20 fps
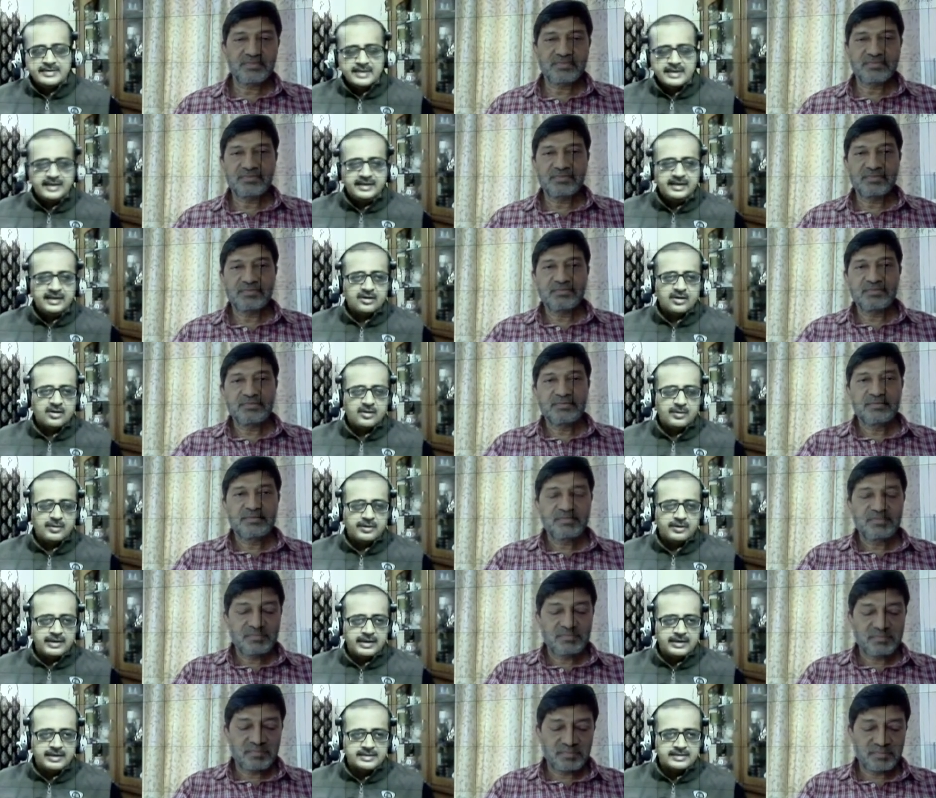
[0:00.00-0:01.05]
Speaker 1: selling their
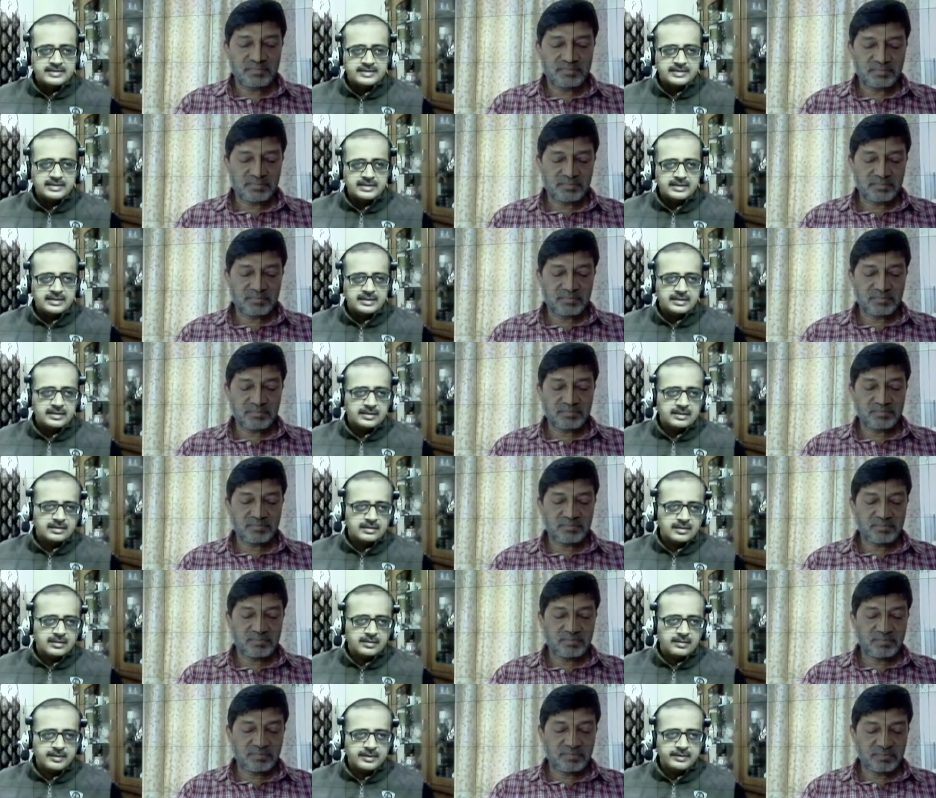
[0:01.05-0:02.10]
commodities uh,
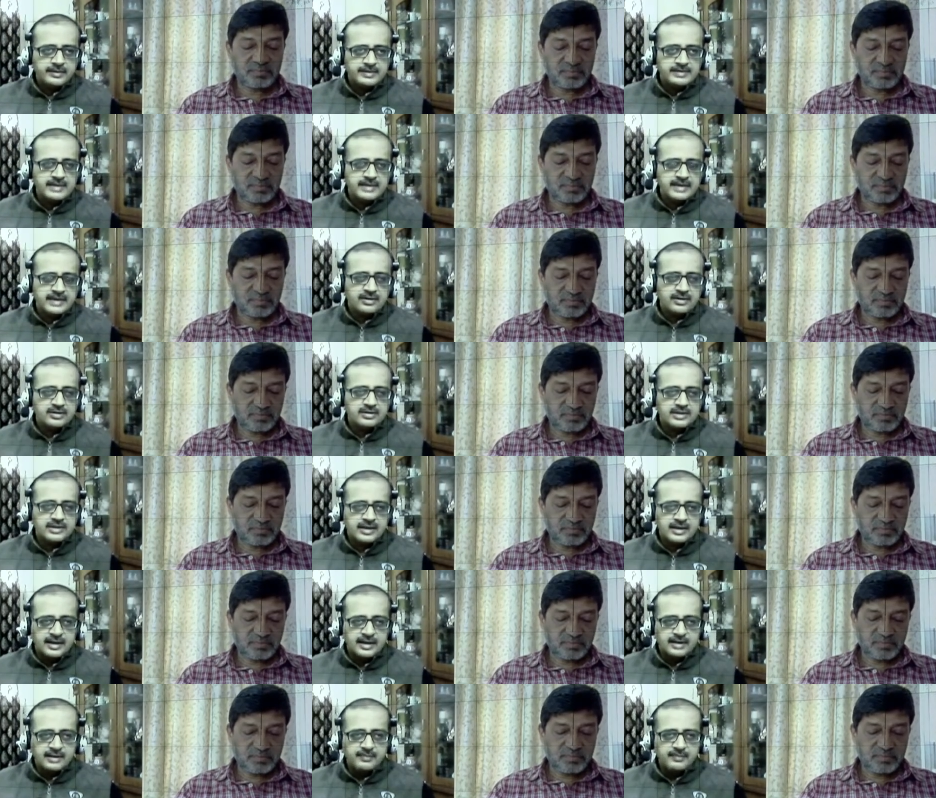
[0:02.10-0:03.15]
commodities across the
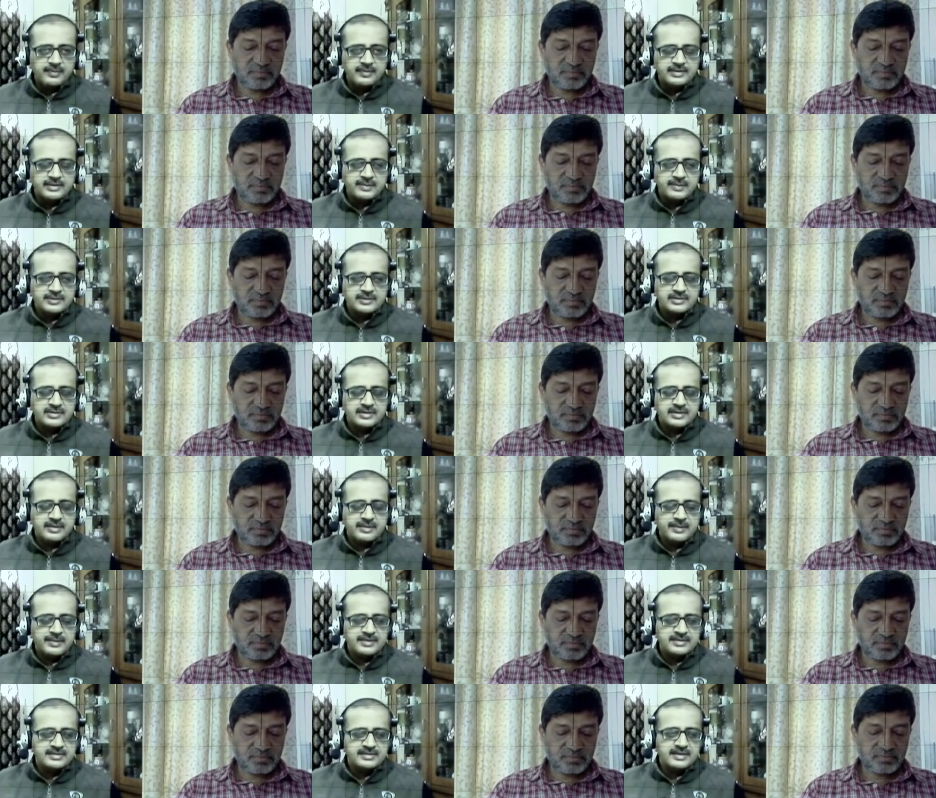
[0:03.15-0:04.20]
country. Suppose a
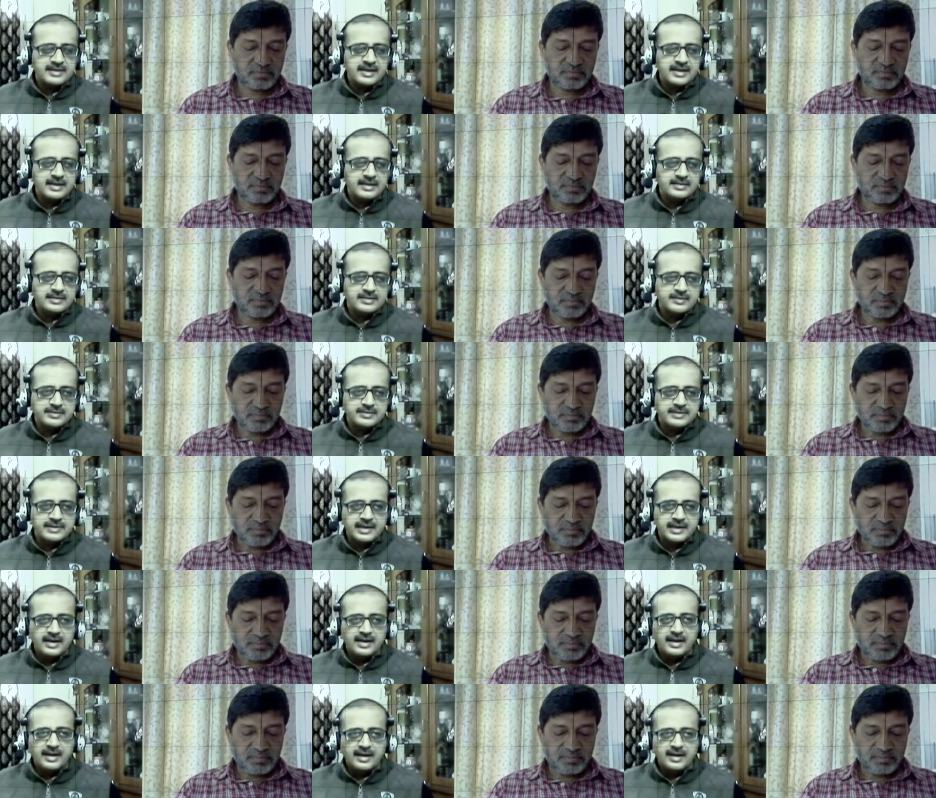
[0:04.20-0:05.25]
person sitting in suppose
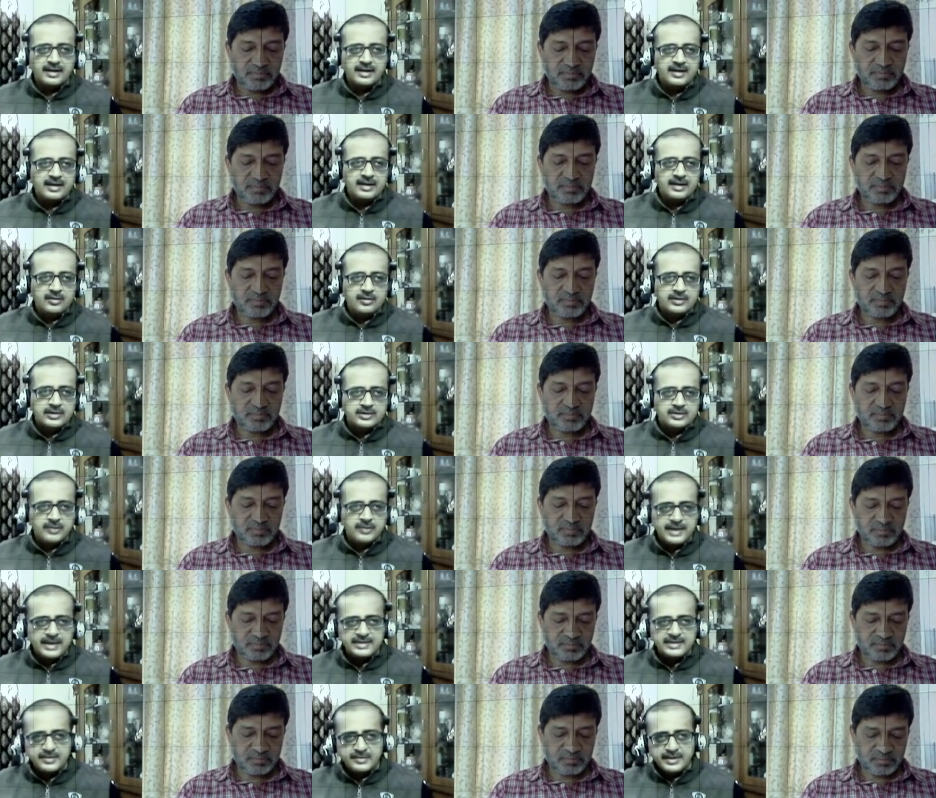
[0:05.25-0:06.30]
Kerala wants to
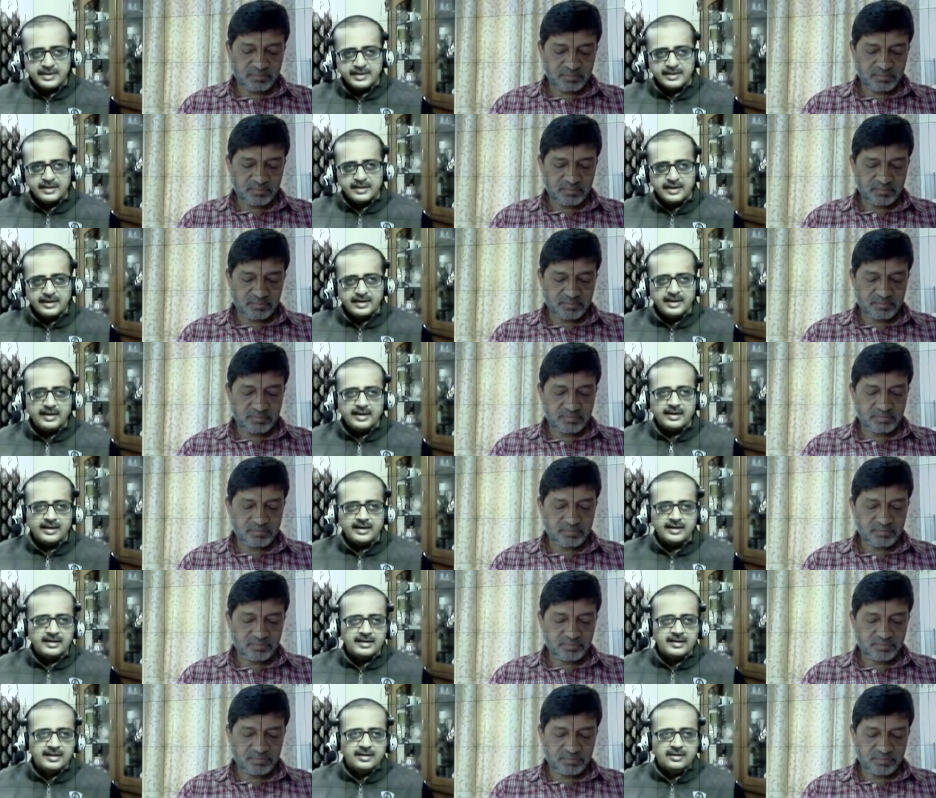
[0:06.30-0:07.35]
buy something in Haryana.
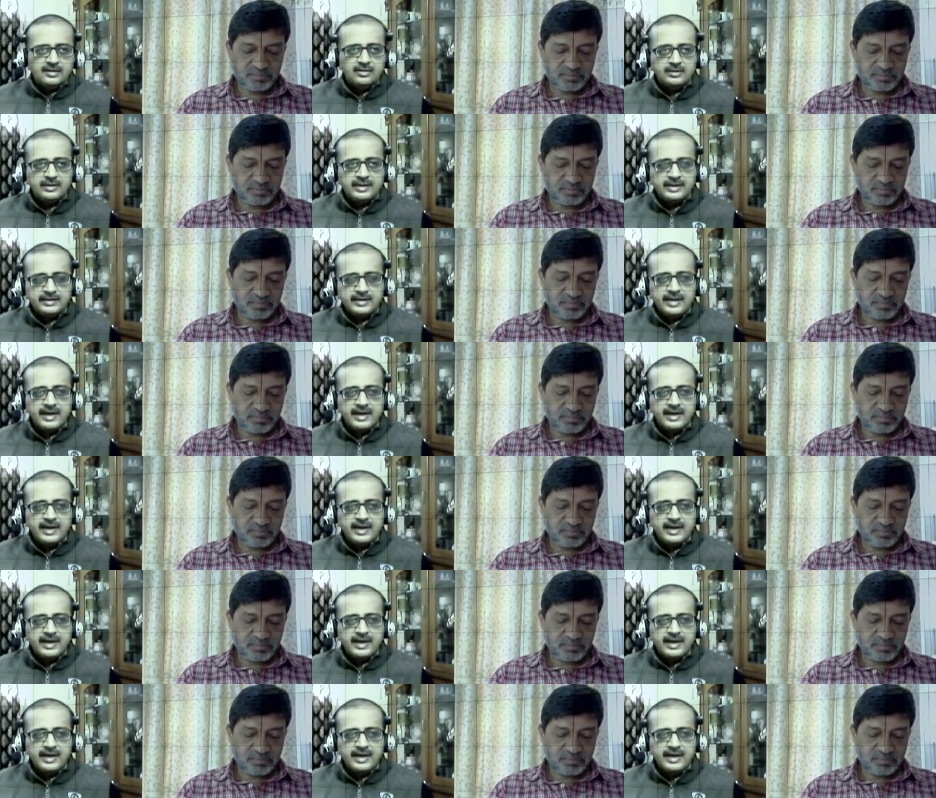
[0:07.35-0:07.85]
So that